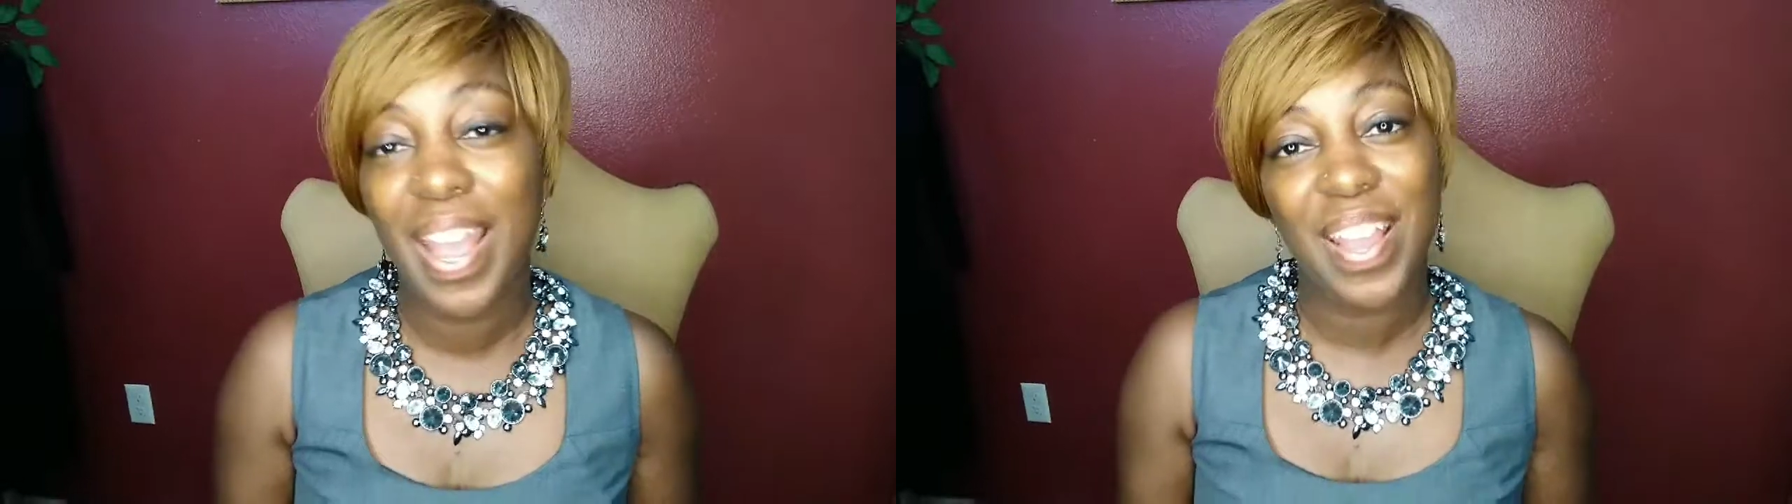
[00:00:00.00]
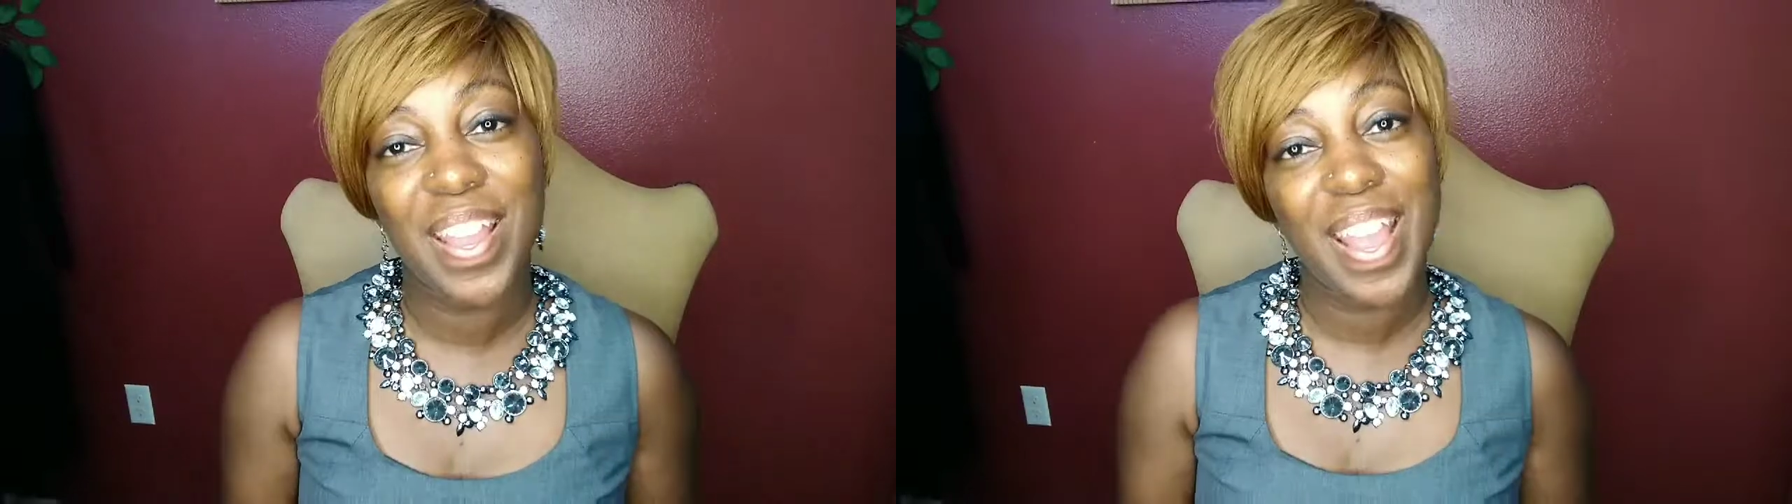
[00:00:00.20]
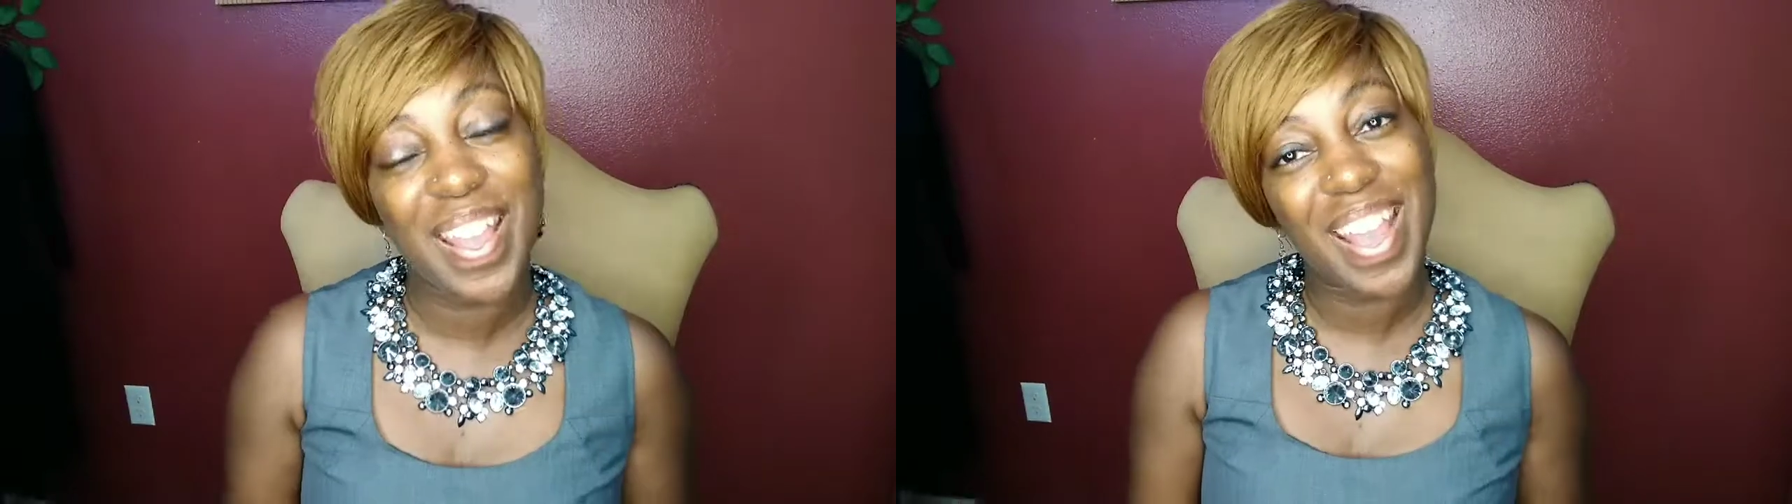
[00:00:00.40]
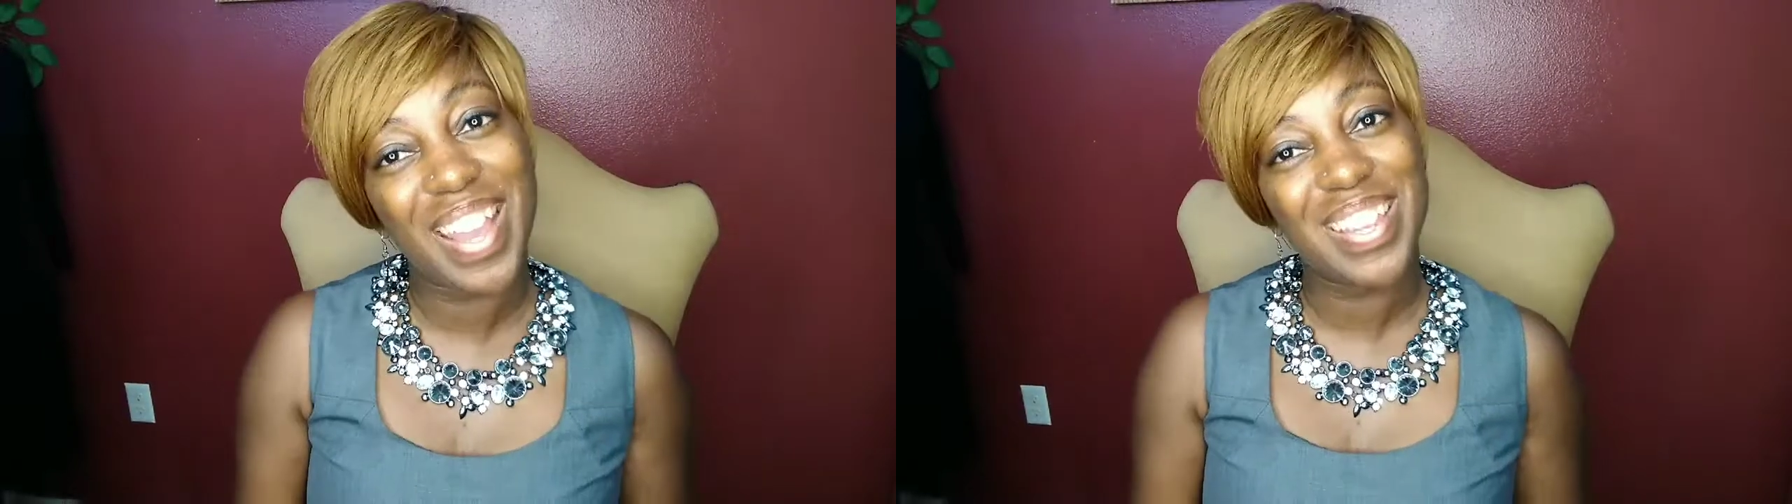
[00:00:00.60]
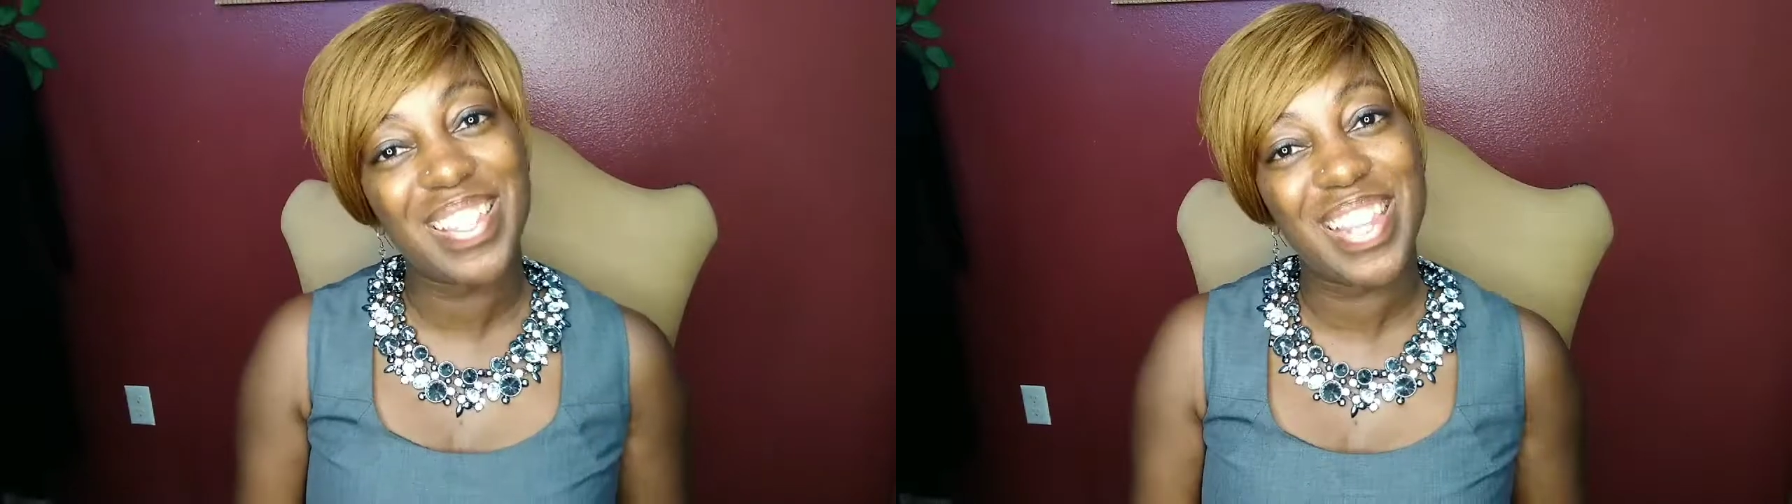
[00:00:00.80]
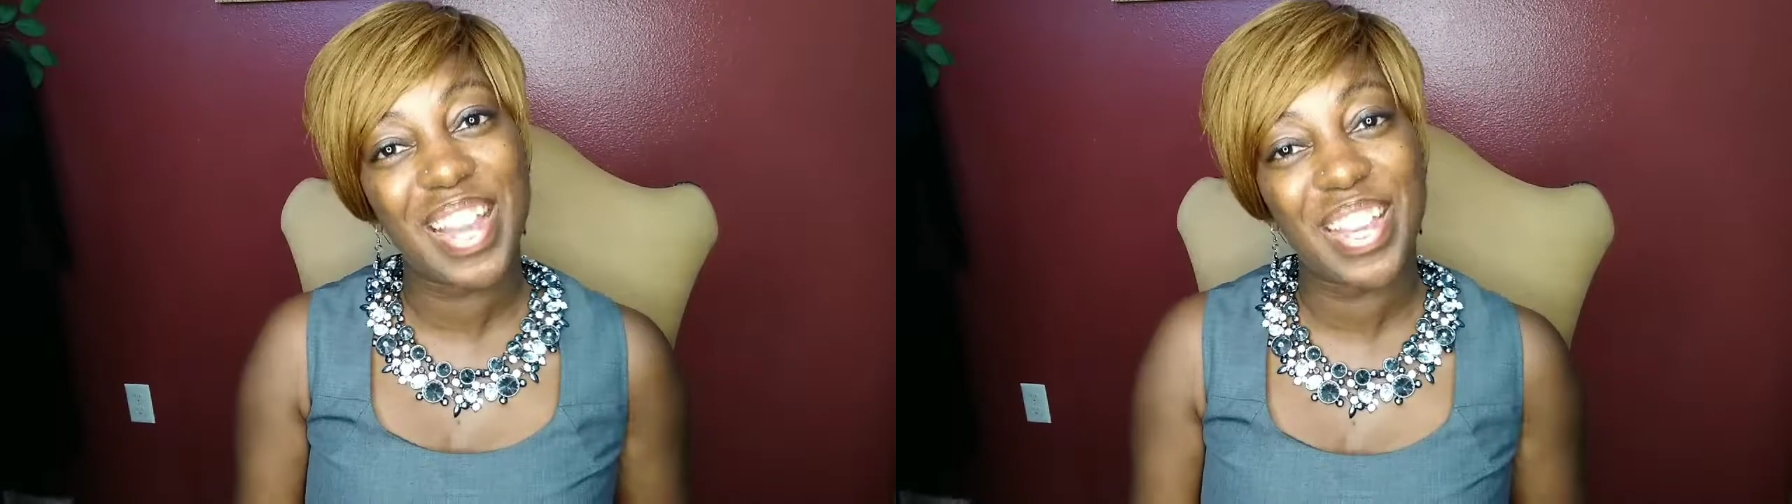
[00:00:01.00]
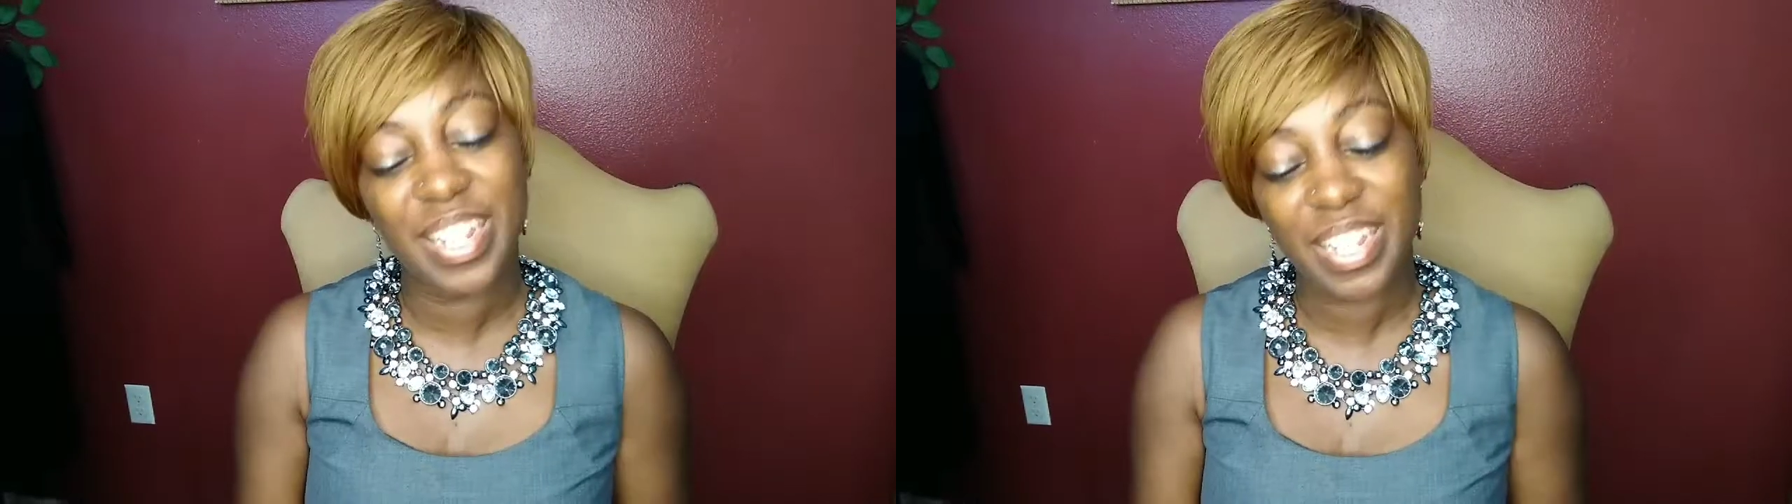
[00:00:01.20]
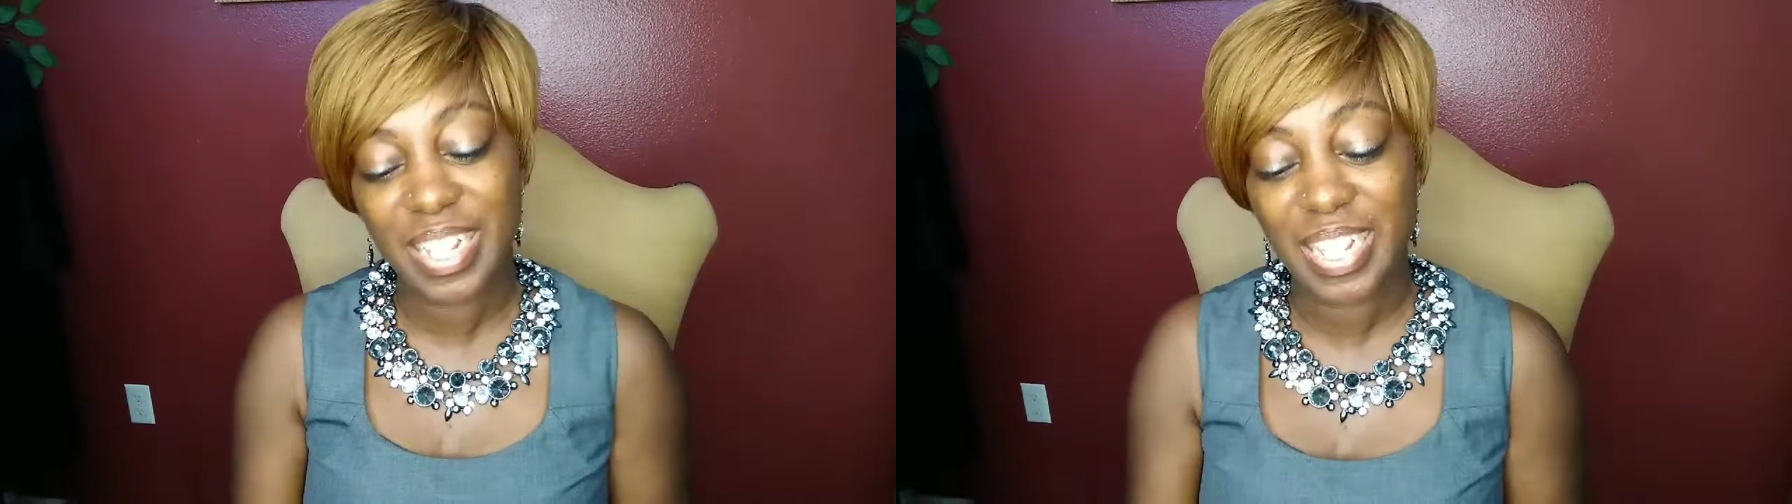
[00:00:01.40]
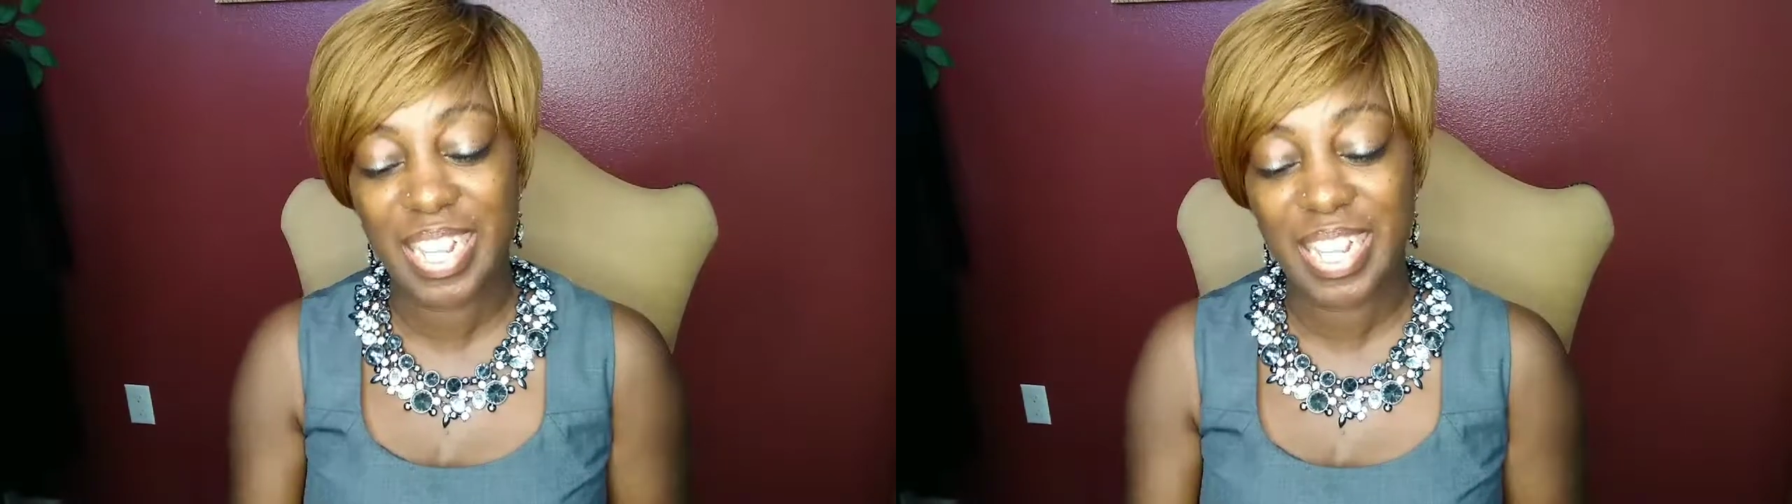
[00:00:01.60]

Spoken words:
Hey ladies,